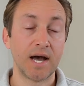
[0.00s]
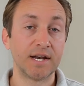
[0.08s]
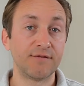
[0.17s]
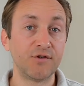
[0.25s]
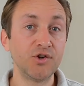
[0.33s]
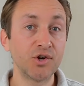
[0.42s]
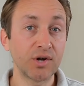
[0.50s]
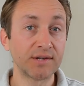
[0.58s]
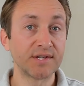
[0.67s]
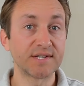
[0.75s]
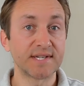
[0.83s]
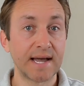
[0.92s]
And if you don't
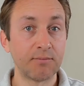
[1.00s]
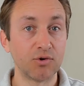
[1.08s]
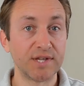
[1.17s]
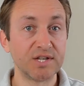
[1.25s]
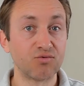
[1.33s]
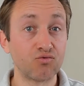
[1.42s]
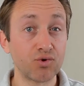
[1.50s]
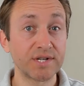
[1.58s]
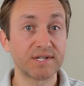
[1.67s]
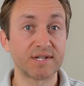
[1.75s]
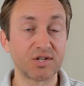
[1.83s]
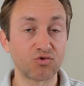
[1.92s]
understand what these
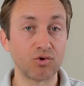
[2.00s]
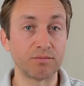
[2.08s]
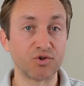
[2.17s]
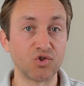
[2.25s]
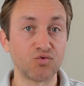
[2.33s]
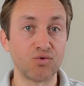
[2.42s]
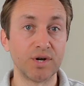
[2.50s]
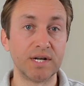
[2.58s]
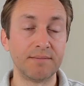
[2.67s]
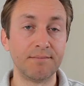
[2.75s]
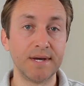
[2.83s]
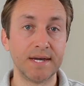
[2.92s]
risk descriptions
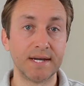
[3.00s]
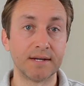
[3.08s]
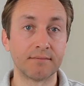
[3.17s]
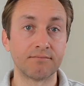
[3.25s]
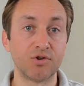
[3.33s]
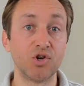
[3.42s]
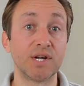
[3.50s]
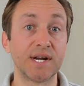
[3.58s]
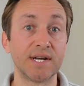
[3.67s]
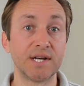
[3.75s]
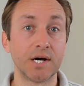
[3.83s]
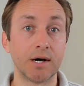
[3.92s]
really mean, you could
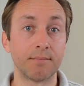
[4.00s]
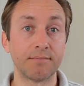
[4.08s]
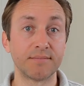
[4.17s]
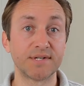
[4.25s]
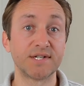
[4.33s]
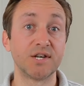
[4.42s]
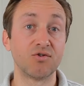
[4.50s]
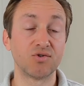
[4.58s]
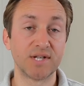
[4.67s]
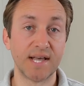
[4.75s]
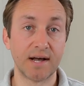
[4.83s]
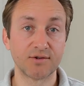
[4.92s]
end up
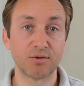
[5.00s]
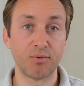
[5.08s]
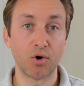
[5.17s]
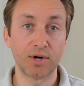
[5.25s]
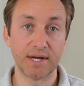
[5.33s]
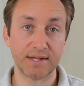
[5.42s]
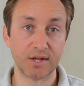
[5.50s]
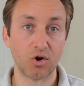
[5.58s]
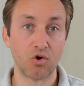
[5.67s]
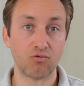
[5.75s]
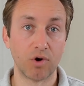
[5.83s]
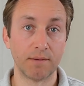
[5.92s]
seriously out of pocket in the
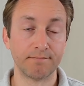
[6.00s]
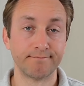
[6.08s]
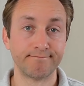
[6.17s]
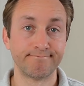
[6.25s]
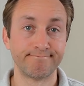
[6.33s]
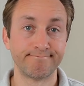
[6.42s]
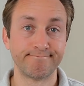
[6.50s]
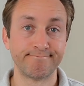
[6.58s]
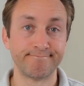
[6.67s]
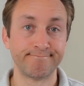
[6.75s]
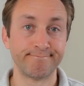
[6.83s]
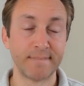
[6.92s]
long run.
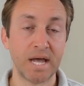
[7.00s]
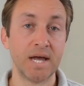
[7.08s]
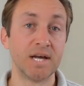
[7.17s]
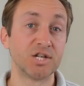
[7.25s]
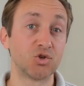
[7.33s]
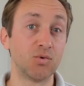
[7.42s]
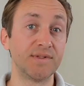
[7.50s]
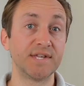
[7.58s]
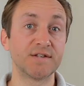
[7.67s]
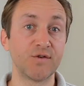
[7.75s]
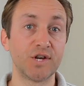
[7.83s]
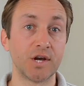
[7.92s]
So in
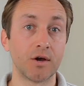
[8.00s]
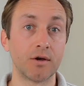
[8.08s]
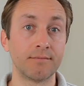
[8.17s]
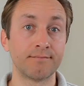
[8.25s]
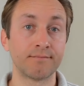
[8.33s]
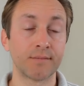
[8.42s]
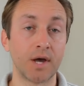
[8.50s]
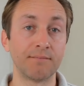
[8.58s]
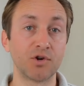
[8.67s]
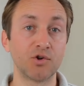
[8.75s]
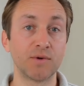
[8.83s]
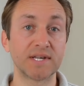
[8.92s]
this video,
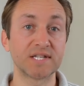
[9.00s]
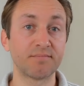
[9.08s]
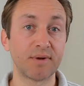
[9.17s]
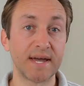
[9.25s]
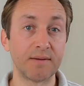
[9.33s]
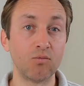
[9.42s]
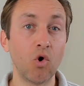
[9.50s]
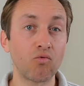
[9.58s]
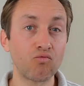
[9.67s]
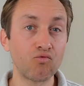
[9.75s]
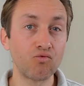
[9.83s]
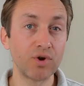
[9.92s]
I'm going to explain
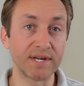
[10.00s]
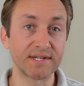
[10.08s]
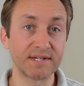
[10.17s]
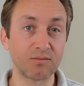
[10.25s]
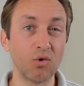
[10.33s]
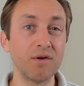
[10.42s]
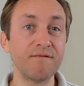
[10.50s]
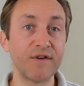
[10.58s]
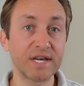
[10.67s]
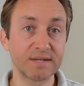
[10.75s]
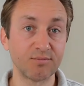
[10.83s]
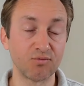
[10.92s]
what
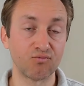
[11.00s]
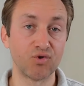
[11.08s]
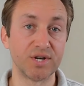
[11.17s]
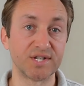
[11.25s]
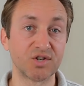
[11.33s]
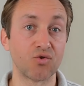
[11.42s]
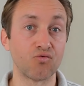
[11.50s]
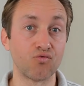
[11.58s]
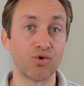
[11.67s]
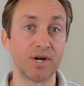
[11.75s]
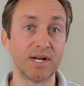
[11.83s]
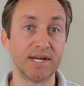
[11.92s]
investment risk
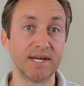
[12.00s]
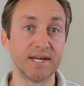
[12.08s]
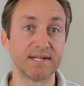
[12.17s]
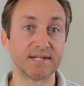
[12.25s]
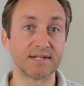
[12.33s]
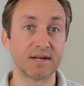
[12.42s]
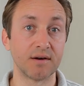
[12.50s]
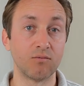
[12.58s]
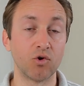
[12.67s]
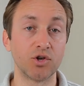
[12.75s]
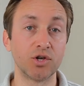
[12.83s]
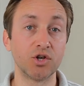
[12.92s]
really is and
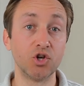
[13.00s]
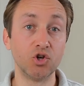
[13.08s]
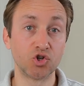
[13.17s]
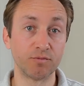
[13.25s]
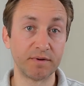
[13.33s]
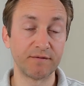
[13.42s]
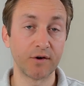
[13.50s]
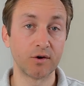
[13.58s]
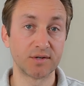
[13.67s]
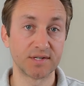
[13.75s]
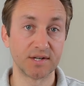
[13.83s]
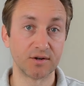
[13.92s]
what you should be
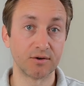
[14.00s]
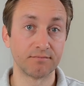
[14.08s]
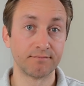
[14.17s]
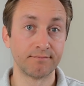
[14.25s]
focusing on,